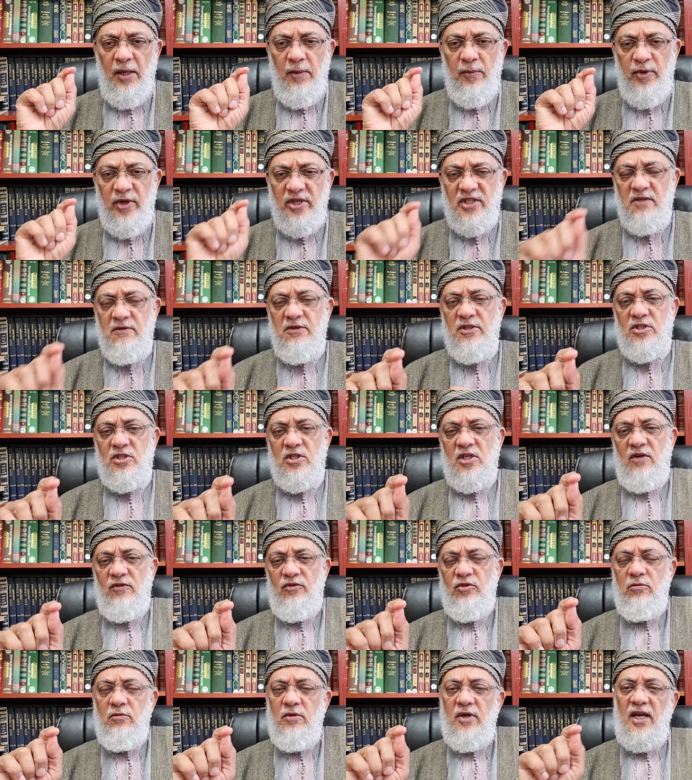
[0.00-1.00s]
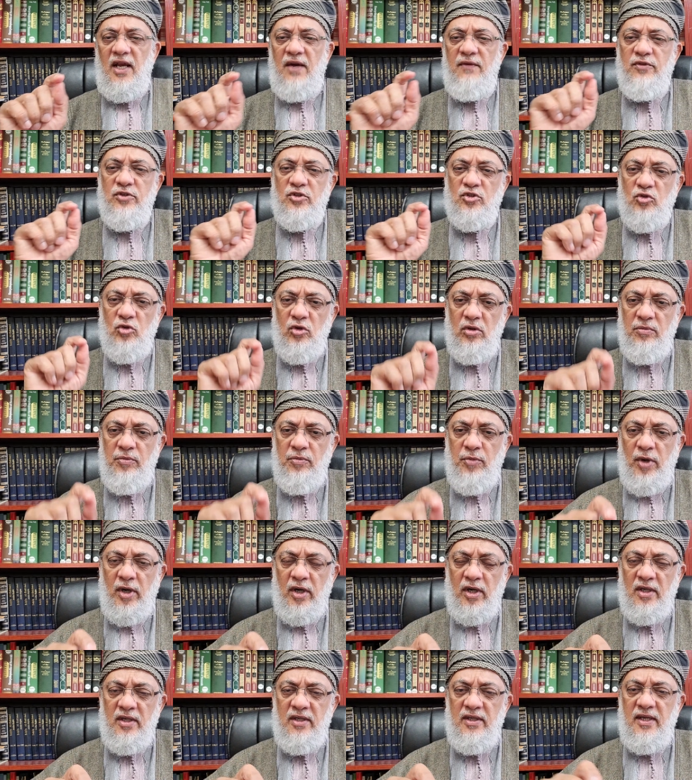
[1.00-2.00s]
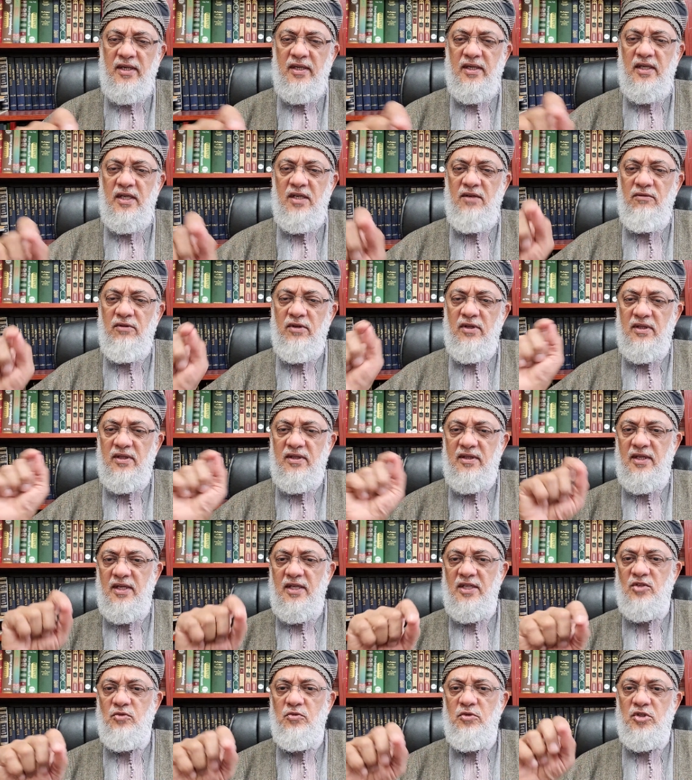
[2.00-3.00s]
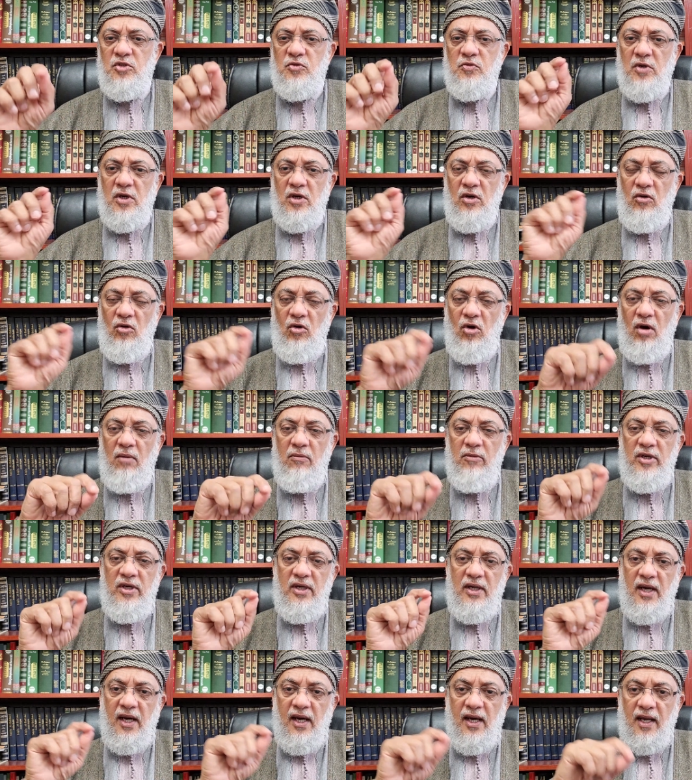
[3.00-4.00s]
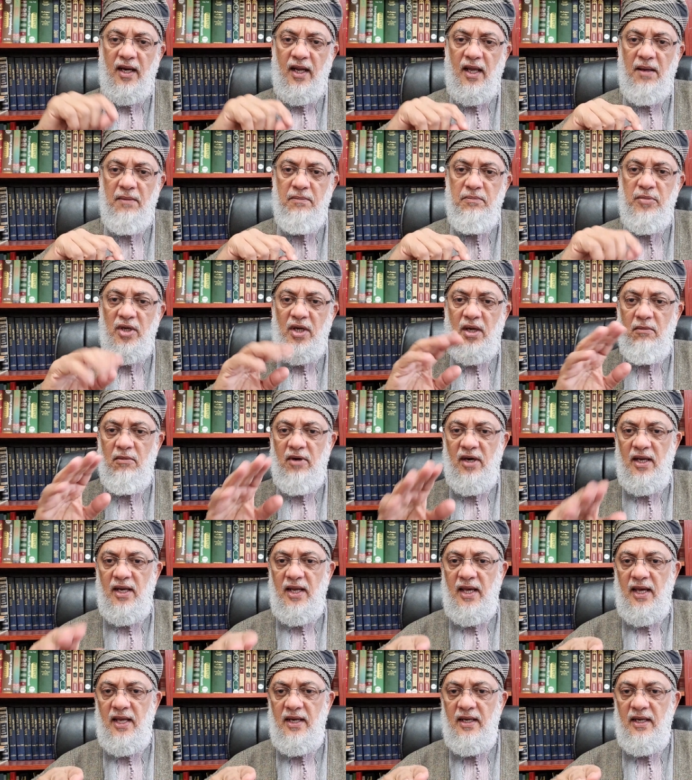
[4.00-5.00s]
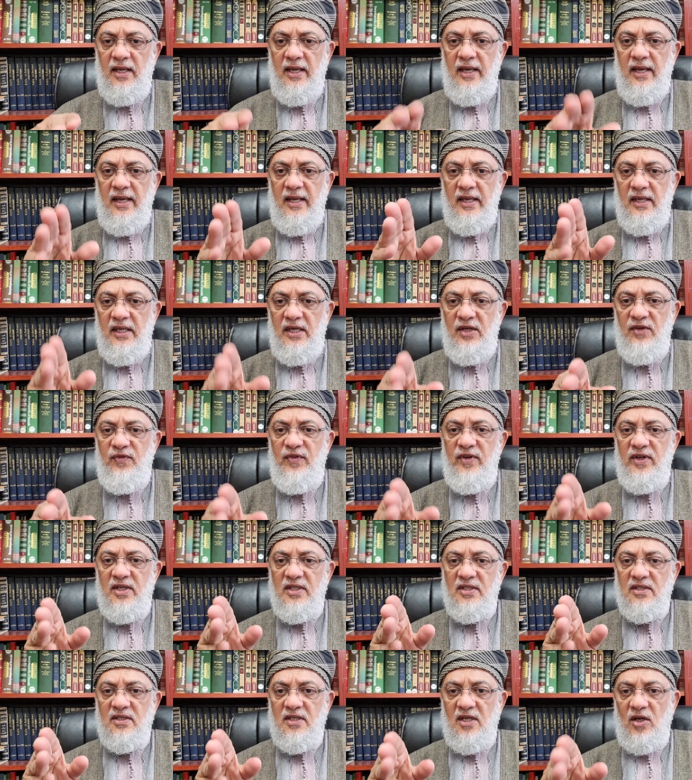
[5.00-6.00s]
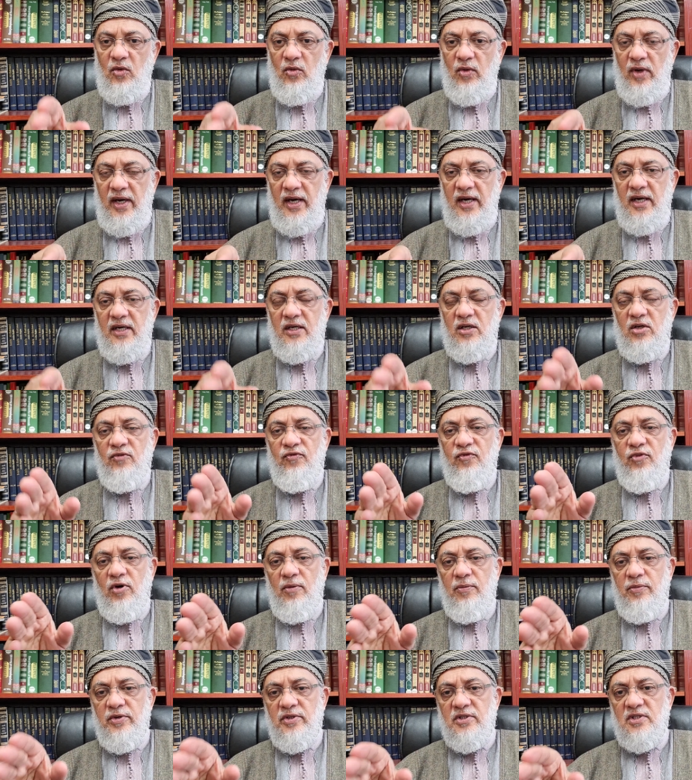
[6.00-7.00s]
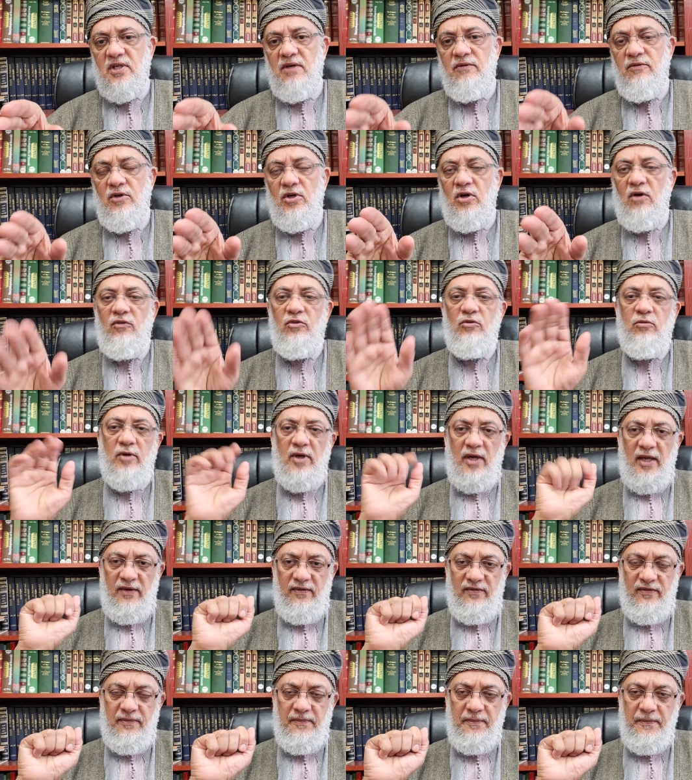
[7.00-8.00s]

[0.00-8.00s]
Preservation of human life is so important that even things which were normally haram become halal if it is required for preserving of human life.